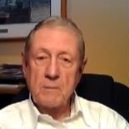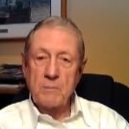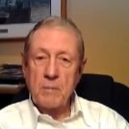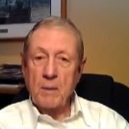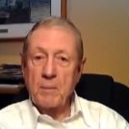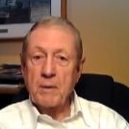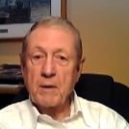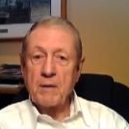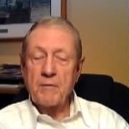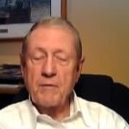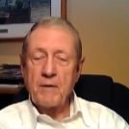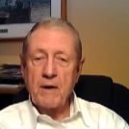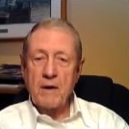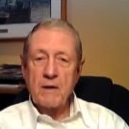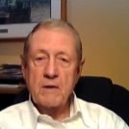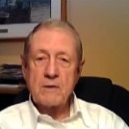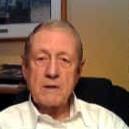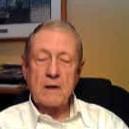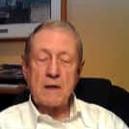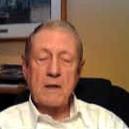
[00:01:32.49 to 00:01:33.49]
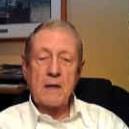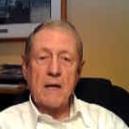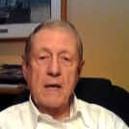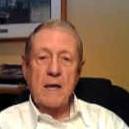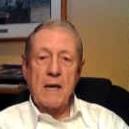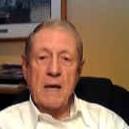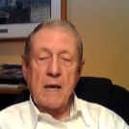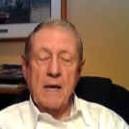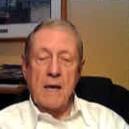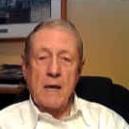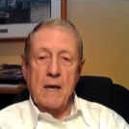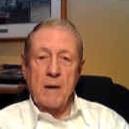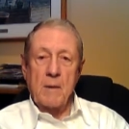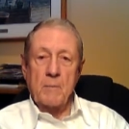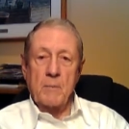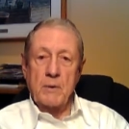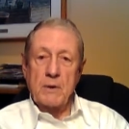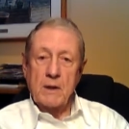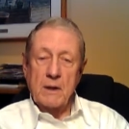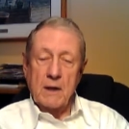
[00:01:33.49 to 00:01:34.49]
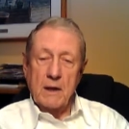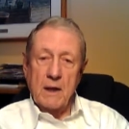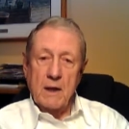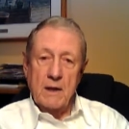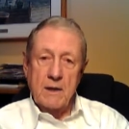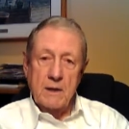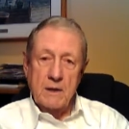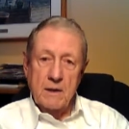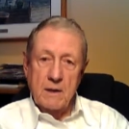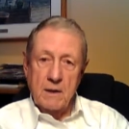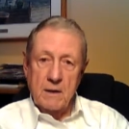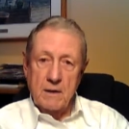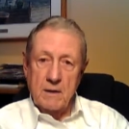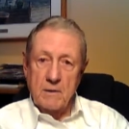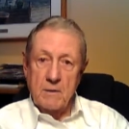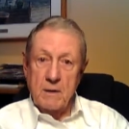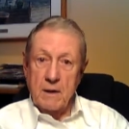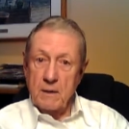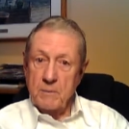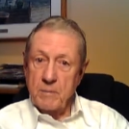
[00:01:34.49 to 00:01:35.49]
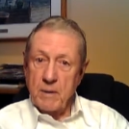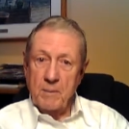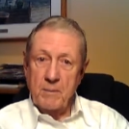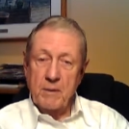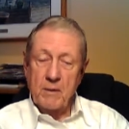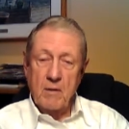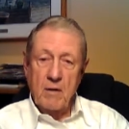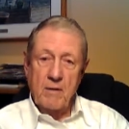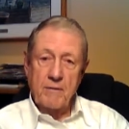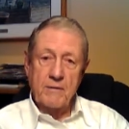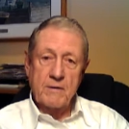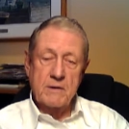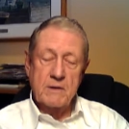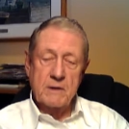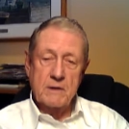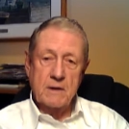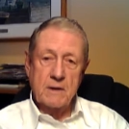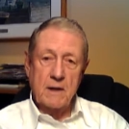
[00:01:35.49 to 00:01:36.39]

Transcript: public affairs and particularly in public office.